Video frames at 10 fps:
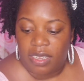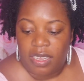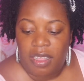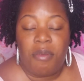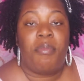
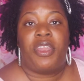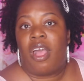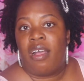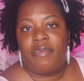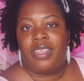But
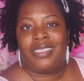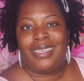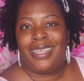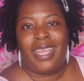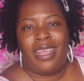
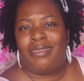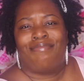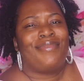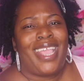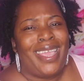obviously
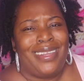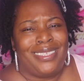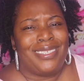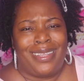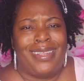
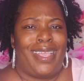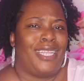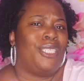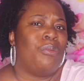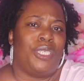Caden's gonna
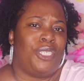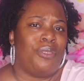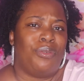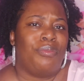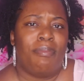get to it
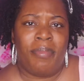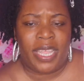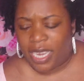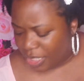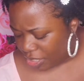too,
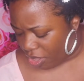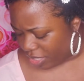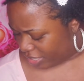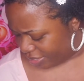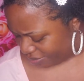but it's all good.